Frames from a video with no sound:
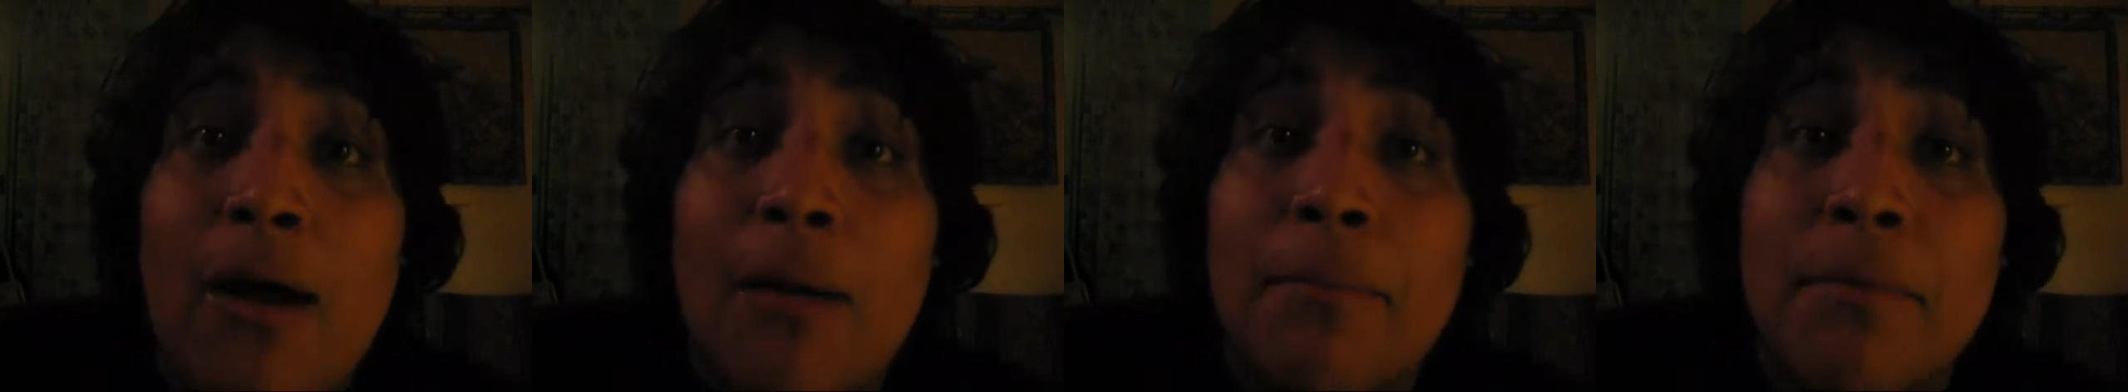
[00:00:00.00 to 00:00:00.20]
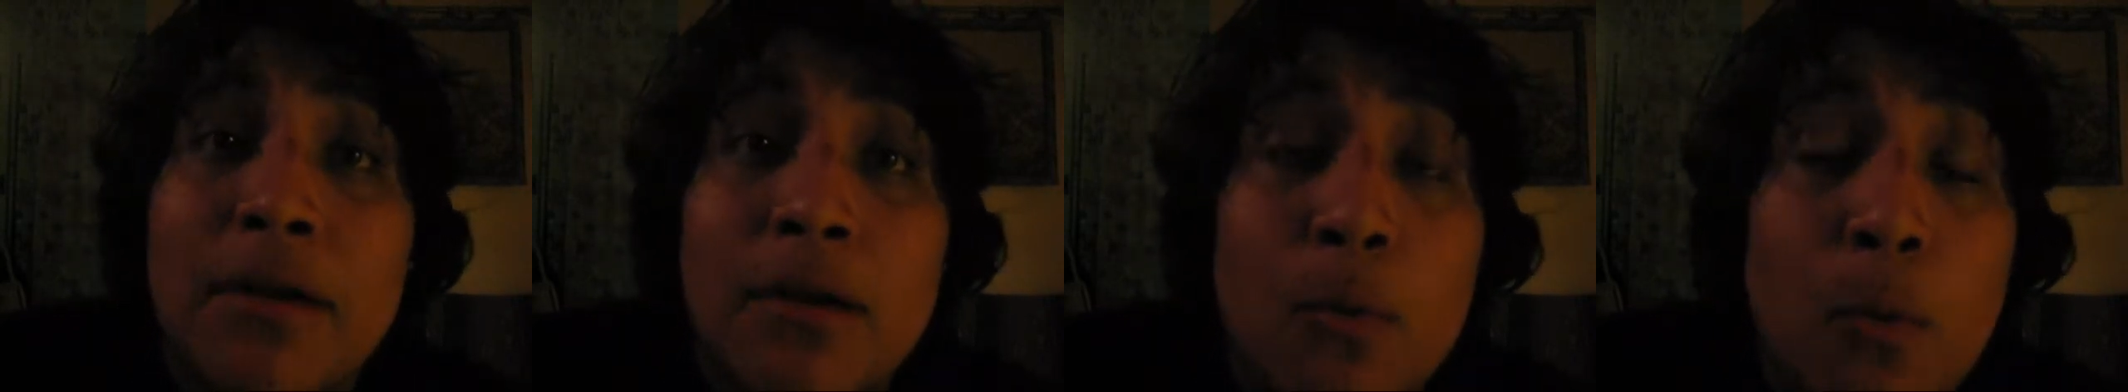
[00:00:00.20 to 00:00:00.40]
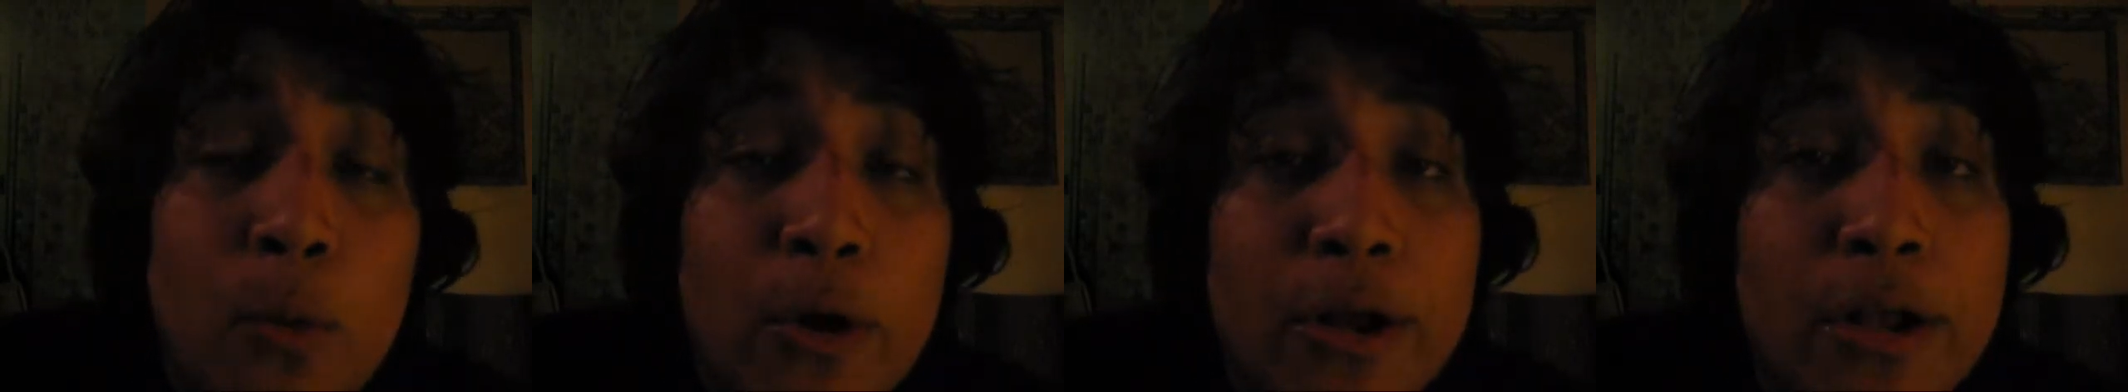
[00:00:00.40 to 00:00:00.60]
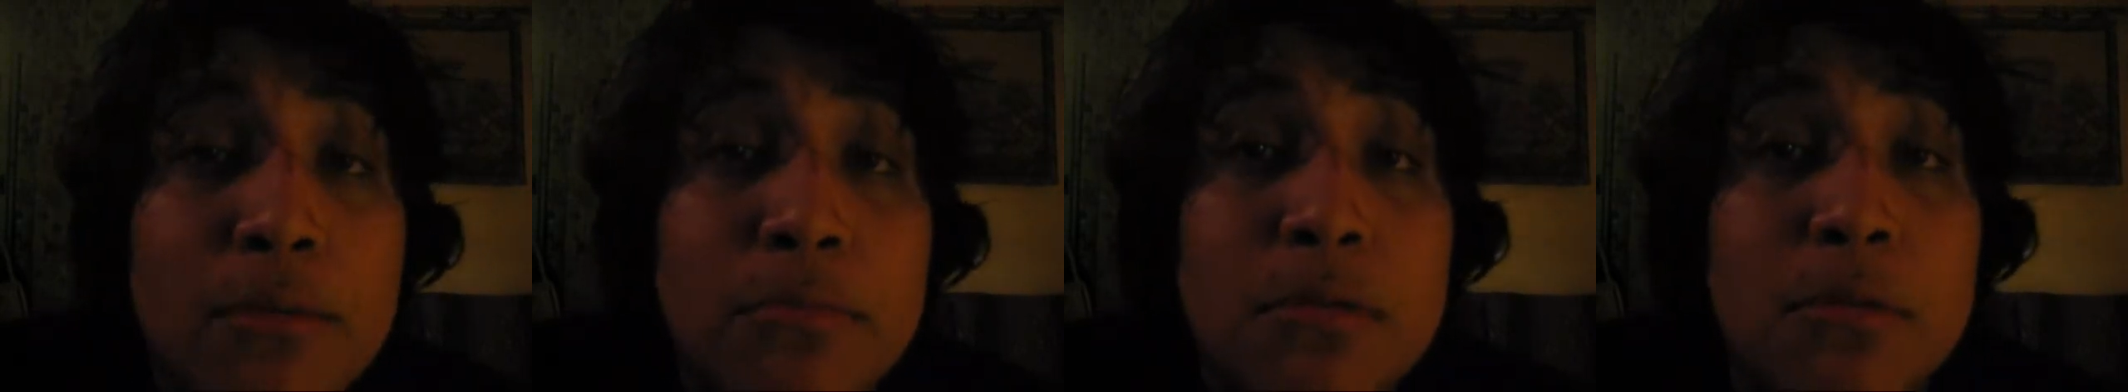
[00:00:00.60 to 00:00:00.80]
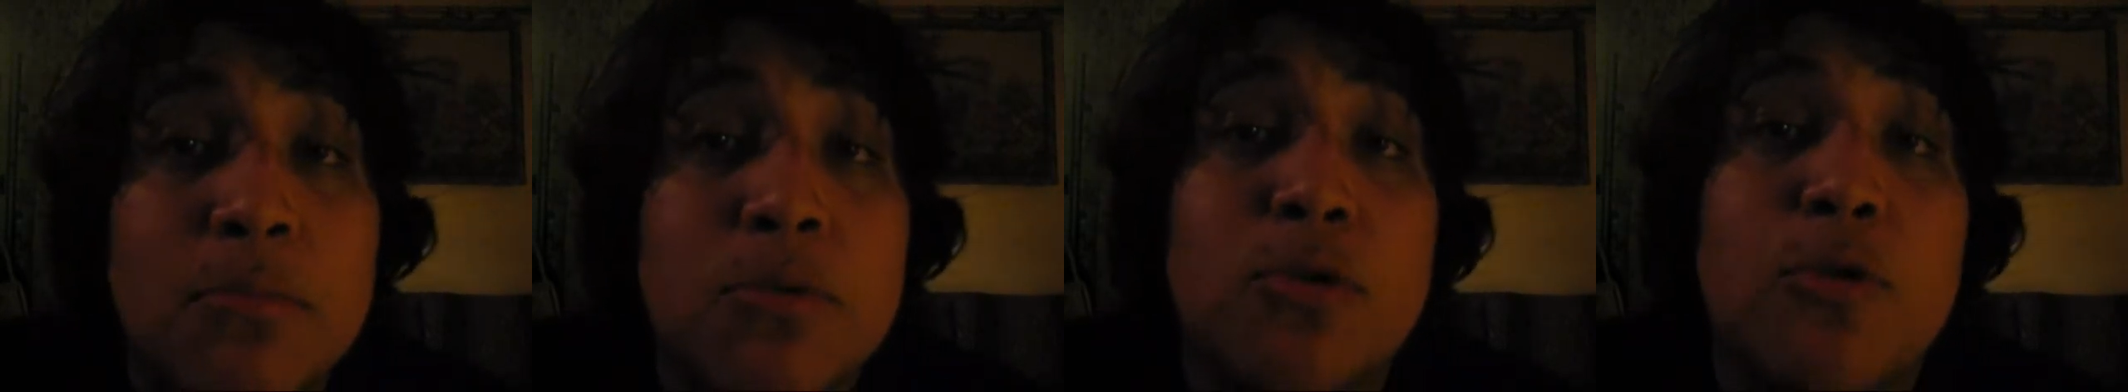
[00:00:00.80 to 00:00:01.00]
I'm gonna work
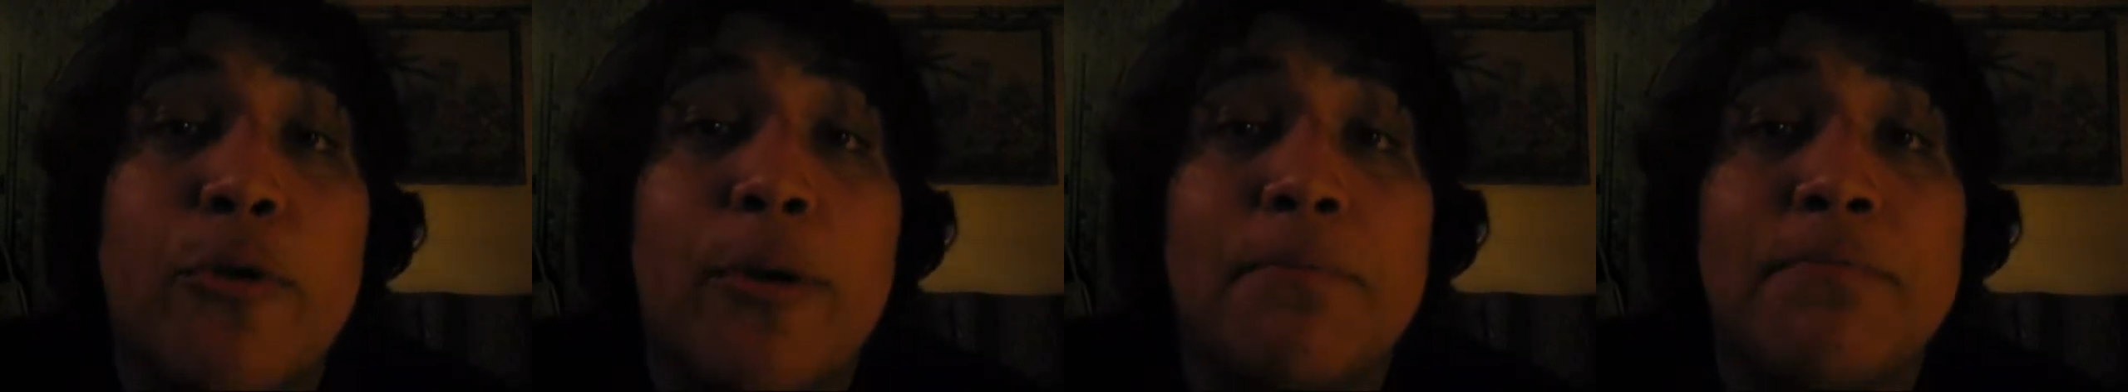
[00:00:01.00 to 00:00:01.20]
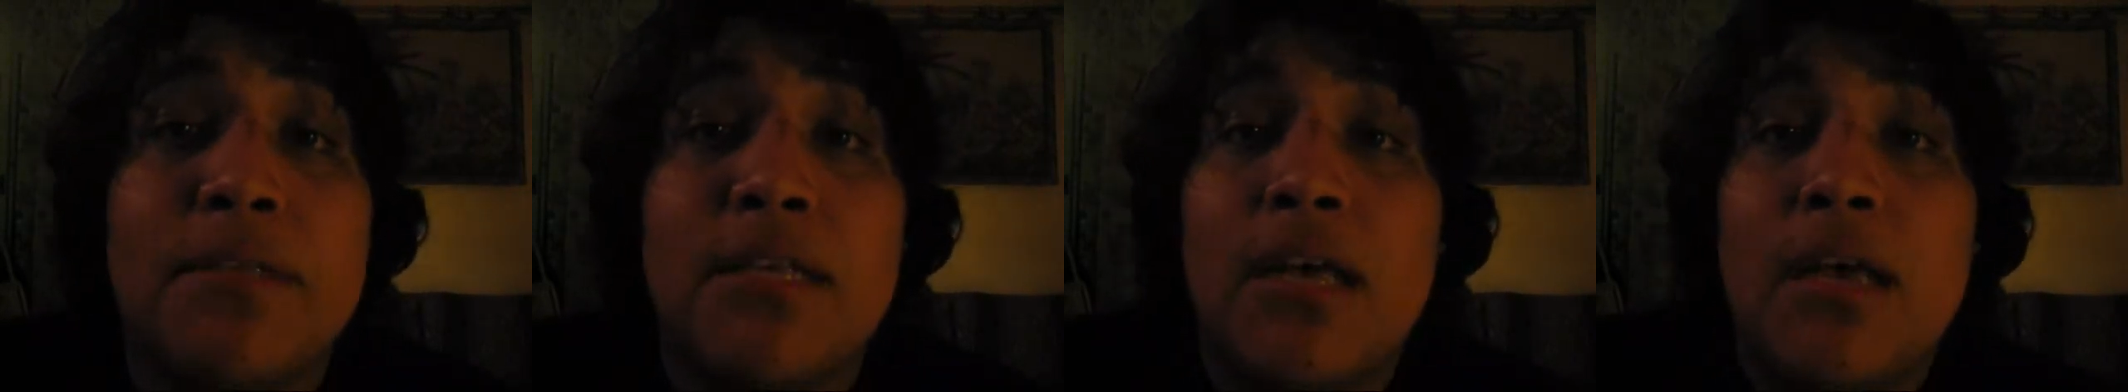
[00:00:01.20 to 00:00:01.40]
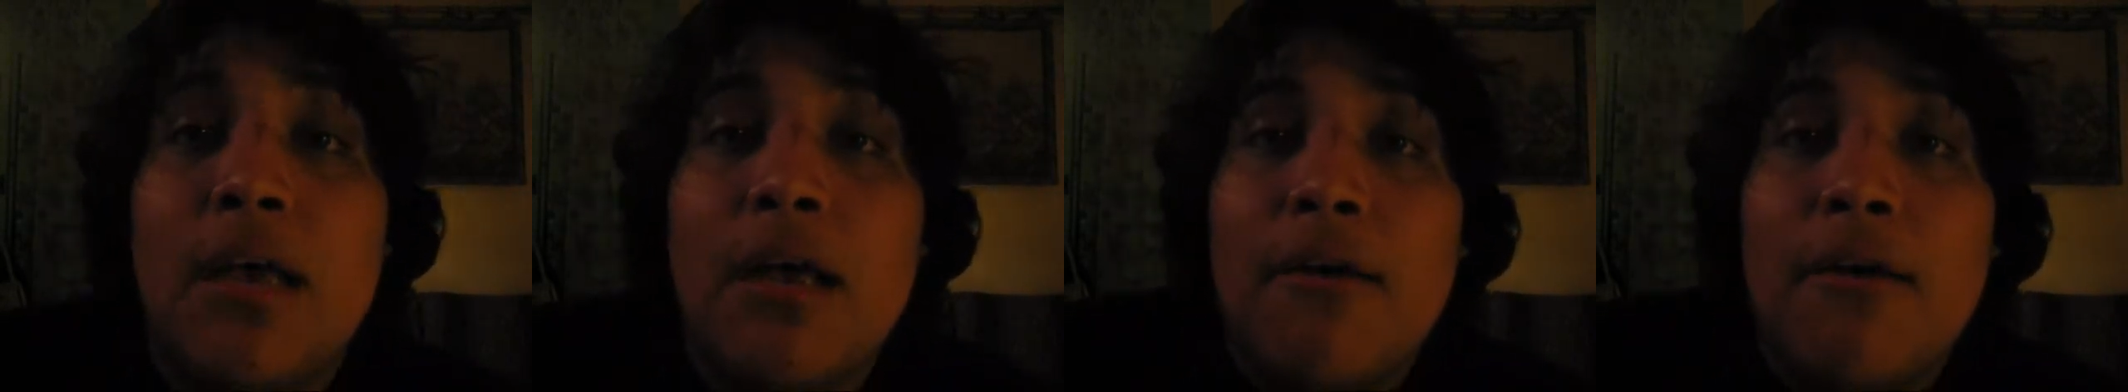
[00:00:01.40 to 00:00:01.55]
on some scripts